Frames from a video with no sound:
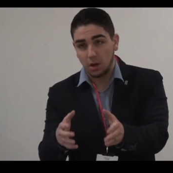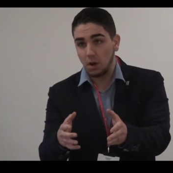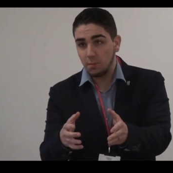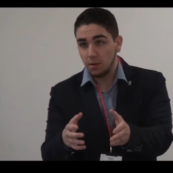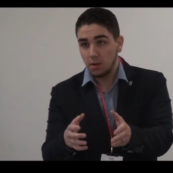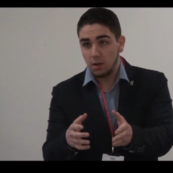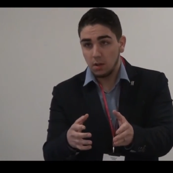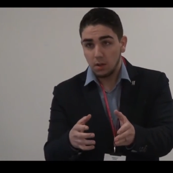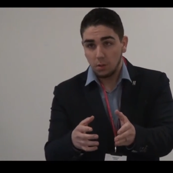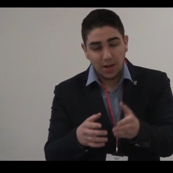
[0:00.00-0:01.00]
to become?
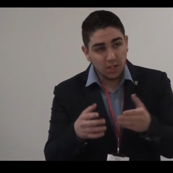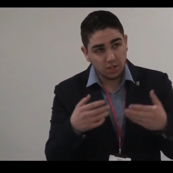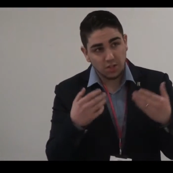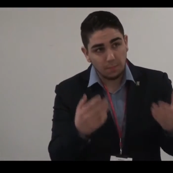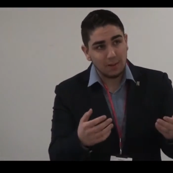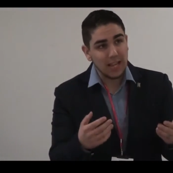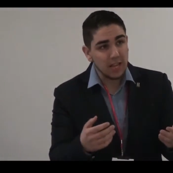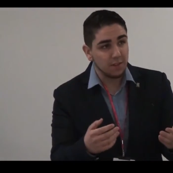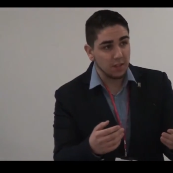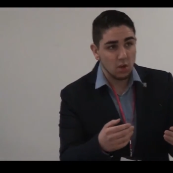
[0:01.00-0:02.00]
When did you start
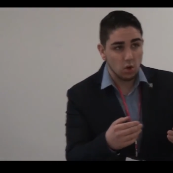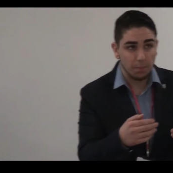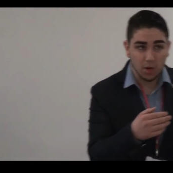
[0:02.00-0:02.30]
believing that you could